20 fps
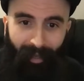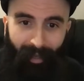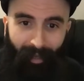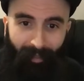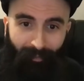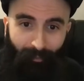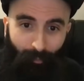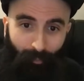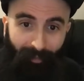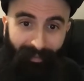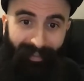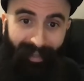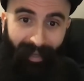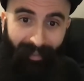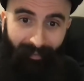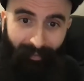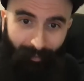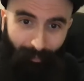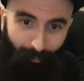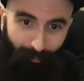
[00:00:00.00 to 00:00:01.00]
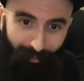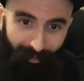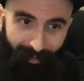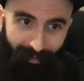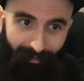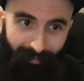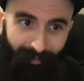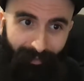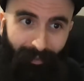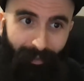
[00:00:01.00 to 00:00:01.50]
to get to
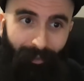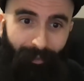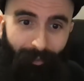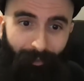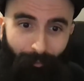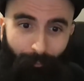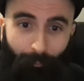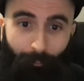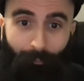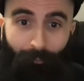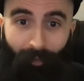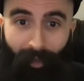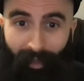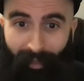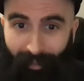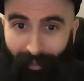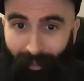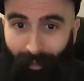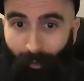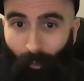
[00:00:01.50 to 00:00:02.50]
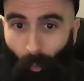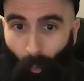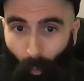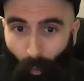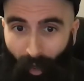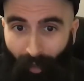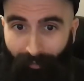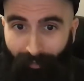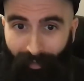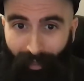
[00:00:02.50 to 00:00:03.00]
this fake
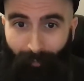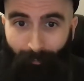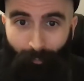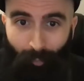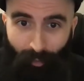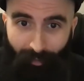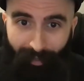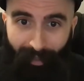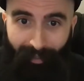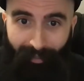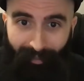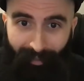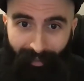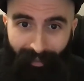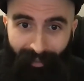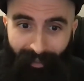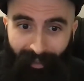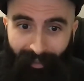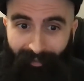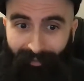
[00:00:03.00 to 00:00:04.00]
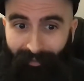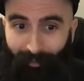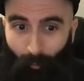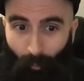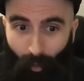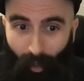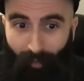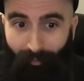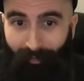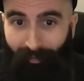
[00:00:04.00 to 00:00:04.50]
one that I'm pretending is the
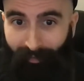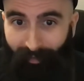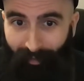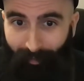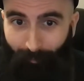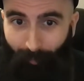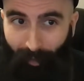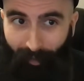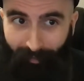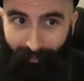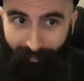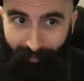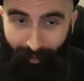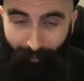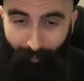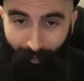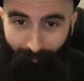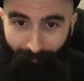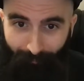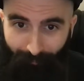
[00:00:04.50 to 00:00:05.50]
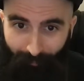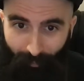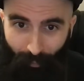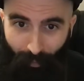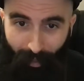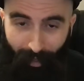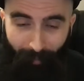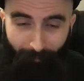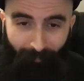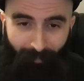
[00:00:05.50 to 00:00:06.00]
one, the D minus 7,
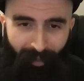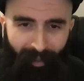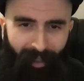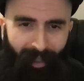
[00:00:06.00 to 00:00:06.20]
okay?